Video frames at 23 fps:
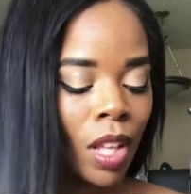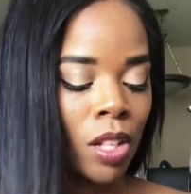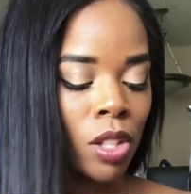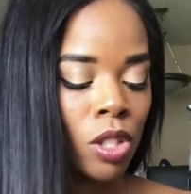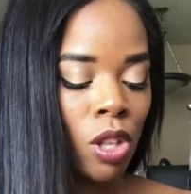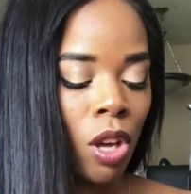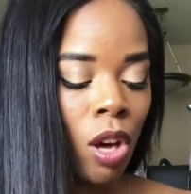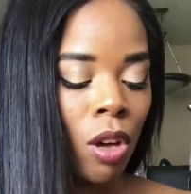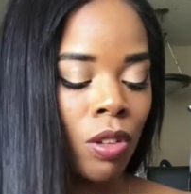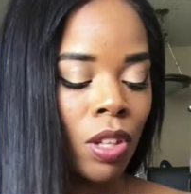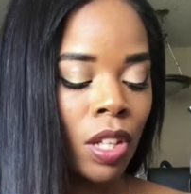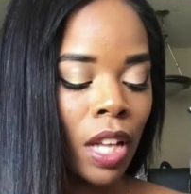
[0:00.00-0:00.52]

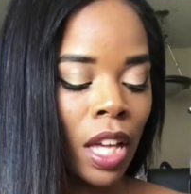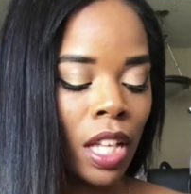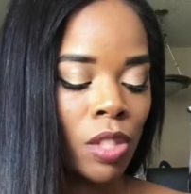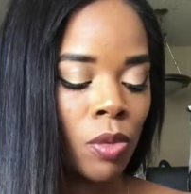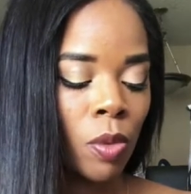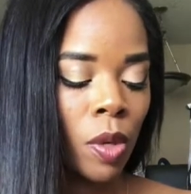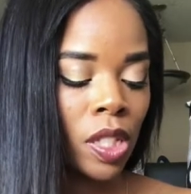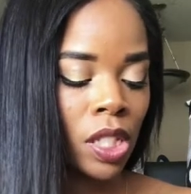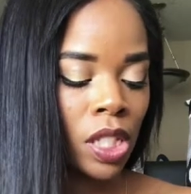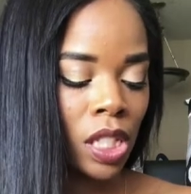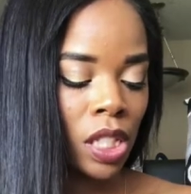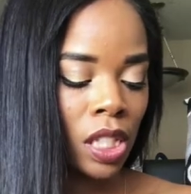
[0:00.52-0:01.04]
So the next
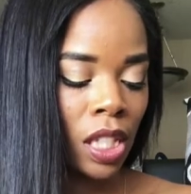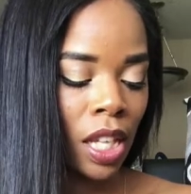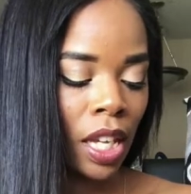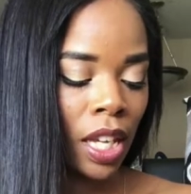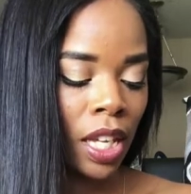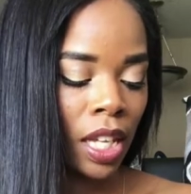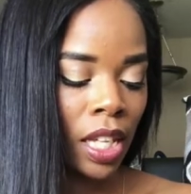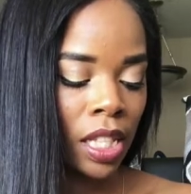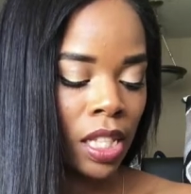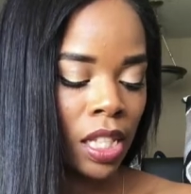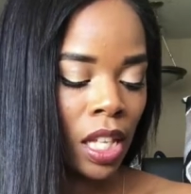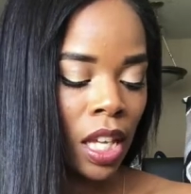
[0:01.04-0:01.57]
question
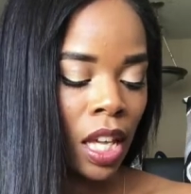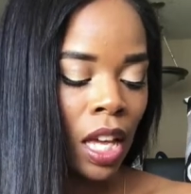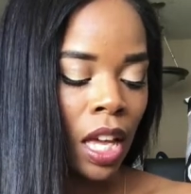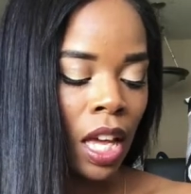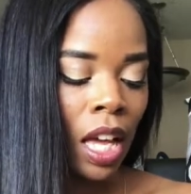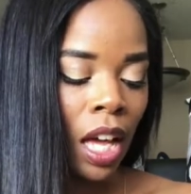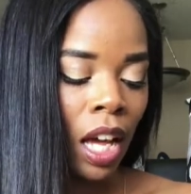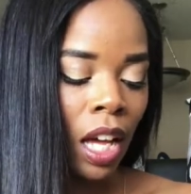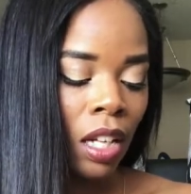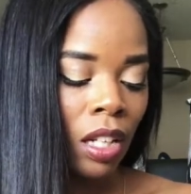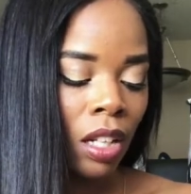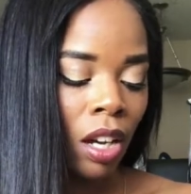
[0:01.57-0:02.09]
says,
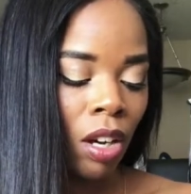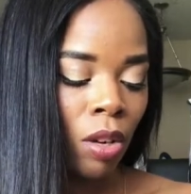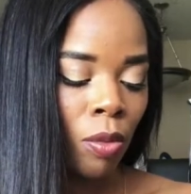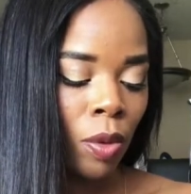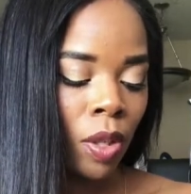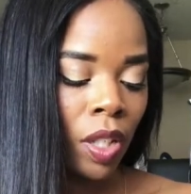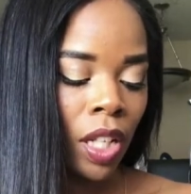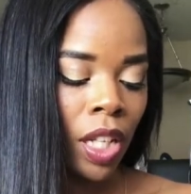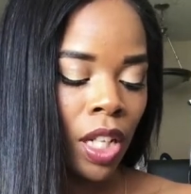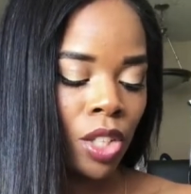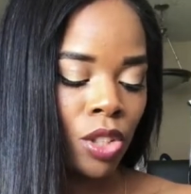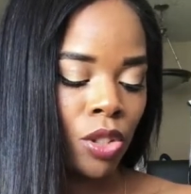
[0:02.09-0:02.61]
hello,
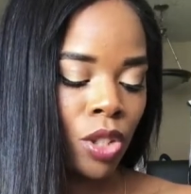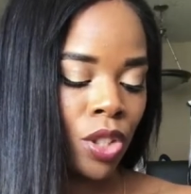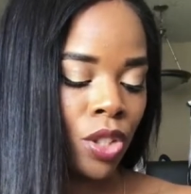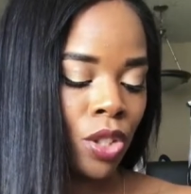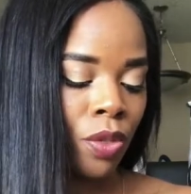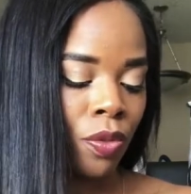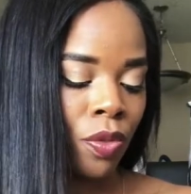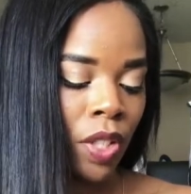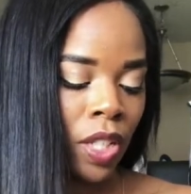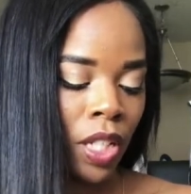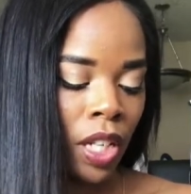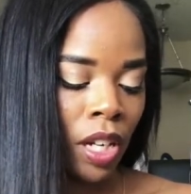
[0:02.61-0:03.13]
really enjoyed
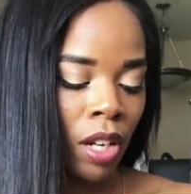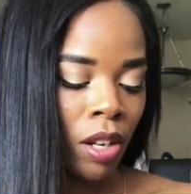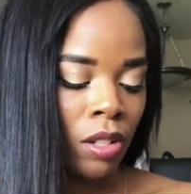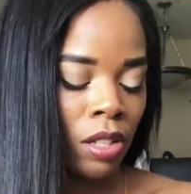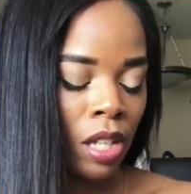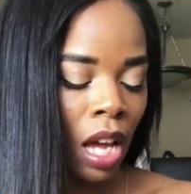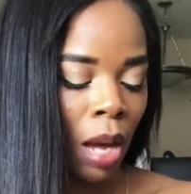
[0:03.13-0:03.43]
your videos.